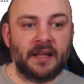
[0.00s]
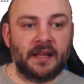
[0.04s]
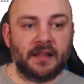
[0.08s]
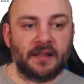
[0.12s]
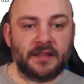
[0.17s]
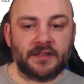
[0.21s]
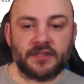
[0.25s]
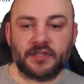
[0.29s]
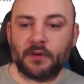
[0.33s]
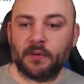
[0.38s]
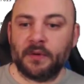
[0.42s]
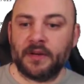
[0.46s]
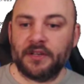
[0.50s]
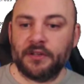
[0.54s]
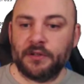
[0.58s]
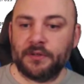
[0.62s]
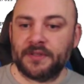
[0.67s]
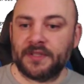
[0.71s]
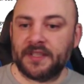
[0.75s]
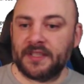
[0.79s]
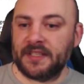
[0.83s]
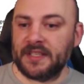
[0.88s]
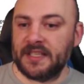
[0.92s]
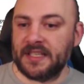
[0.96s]
Let's go ahead and use
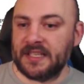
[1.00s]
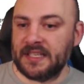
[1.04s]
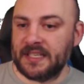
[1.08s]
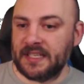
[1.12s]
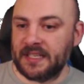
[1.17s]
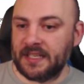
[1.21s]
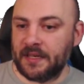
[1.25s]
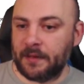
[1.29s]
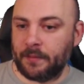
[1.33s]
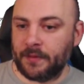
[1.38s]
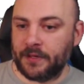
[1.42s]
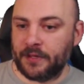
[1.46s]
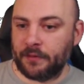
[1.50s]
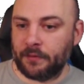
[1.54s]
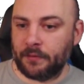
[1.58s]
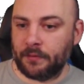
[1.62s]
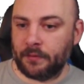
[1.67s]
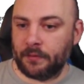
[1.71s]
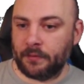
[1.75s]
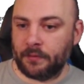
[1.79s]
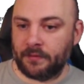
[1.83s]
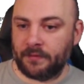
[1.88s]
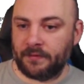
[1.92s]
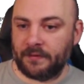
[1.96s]
the TTW
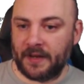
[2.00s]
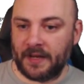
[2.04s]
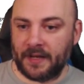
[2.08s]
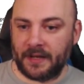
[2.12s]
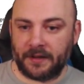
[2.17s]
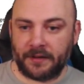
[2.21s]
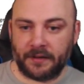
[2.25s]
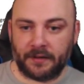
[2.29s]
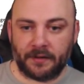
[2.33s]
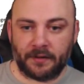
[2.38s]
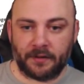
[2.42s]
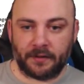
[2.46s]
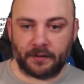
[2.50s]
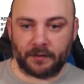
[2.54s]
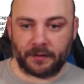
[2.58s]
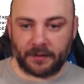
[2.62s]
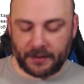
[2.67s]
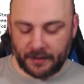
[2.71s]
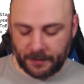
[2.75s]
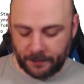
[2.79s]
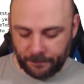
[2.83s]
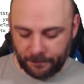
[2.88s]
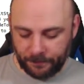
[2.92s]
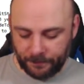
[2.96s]
fade,
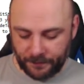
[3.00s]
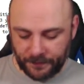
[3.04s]
okay.